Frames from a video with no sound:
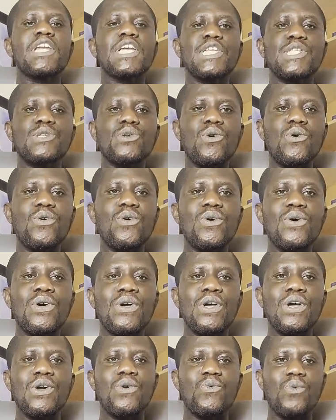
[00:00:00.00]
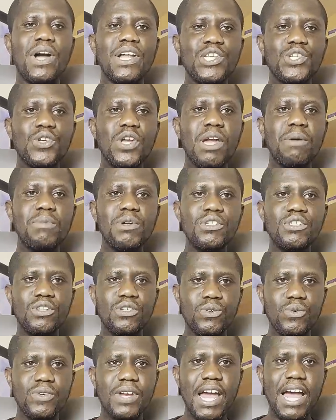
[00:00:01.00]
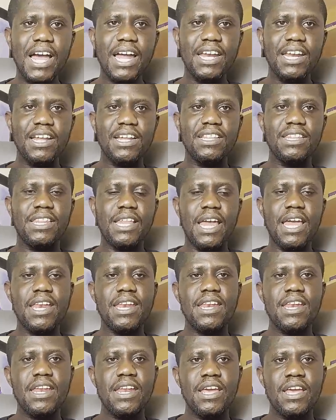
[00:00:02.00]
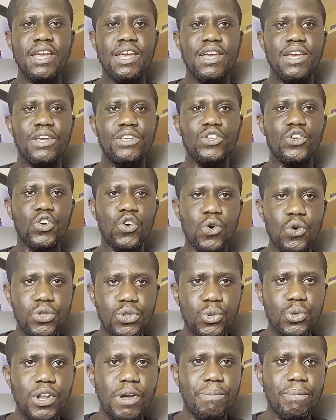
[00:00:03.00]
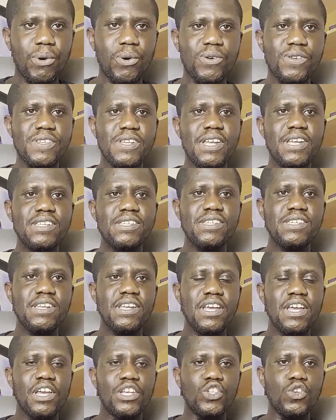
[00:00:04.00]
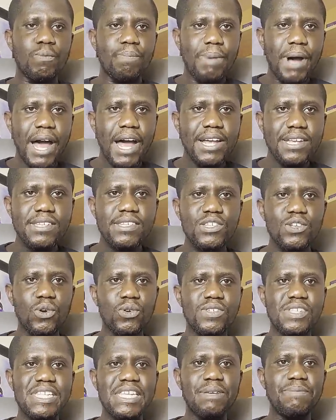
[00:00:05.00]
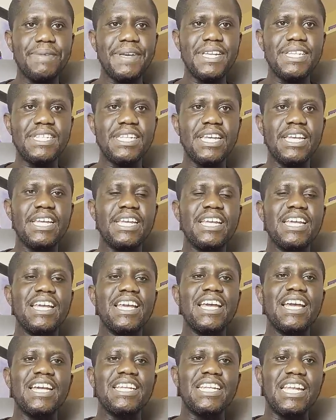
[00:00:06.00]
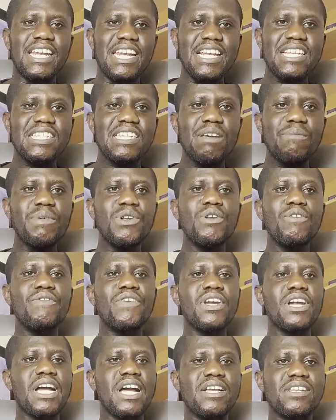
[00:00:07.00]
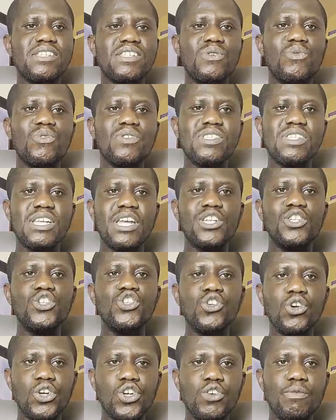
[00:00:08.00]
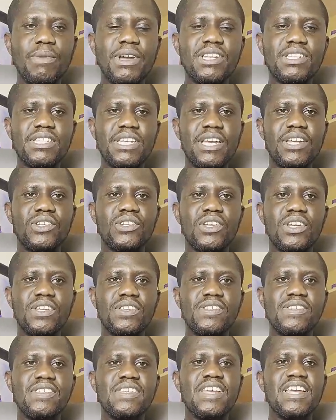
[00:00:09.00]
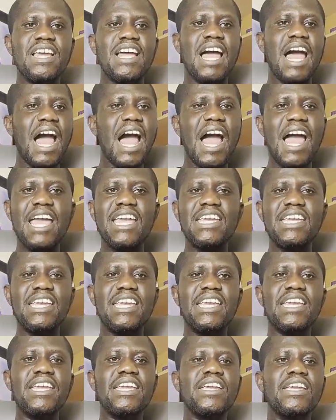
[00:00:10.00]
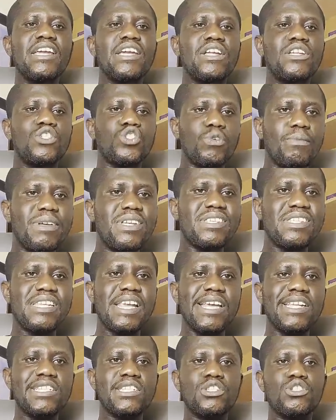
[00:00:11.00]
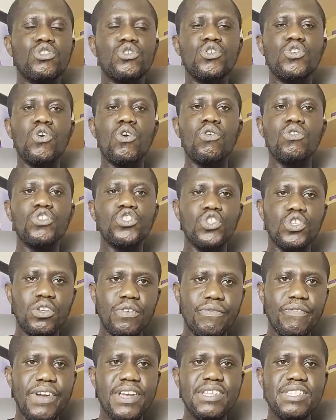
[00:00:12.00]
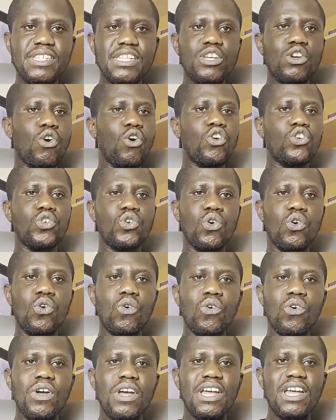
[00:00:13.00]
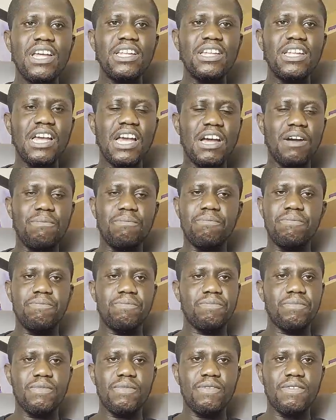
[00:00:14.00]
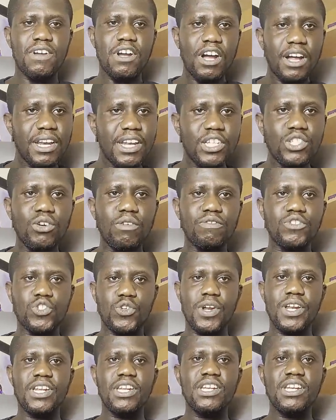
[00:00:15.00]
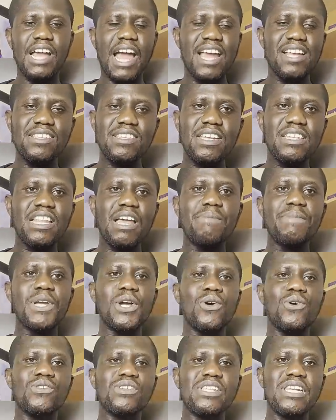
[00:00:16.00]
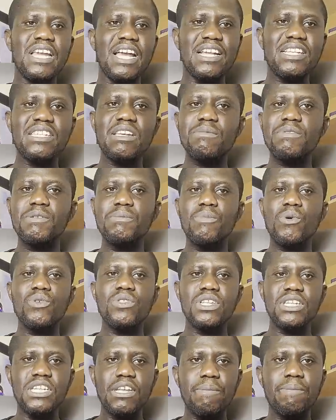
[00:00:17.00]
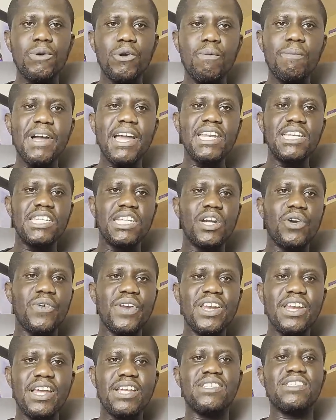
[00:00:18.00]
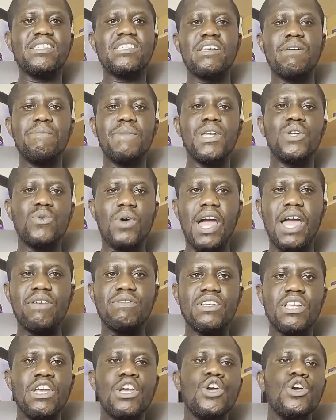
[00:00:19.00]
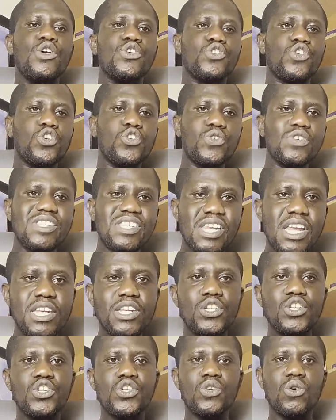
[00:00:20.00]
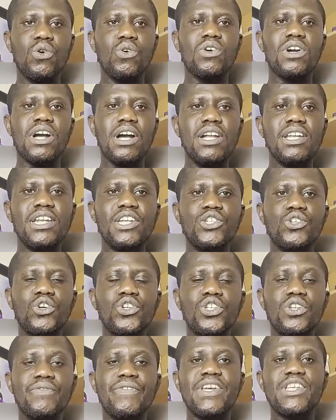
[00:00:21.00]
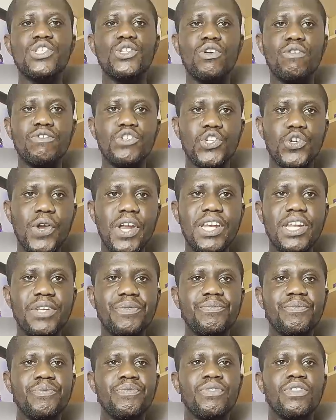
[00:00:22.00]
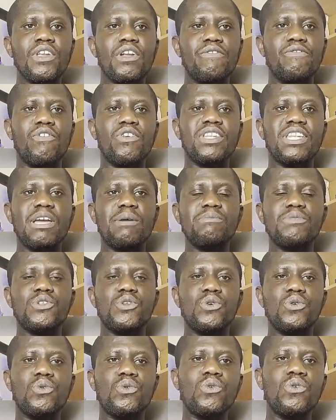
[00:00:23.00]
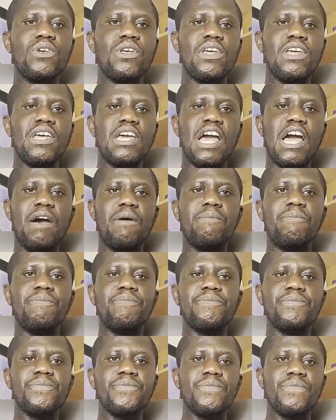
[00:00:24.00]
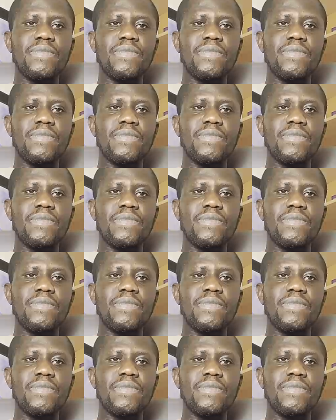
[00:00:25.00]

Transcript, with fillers: So once you're able to do that, then you go through the process, you pass your CBT. The National Midwifery Council will send you documentations i.e., to be sent to your university or your um, college of training. I say that because they accept both diploma and degree nurses and midwives. So you send it to your college or university of training for them to um,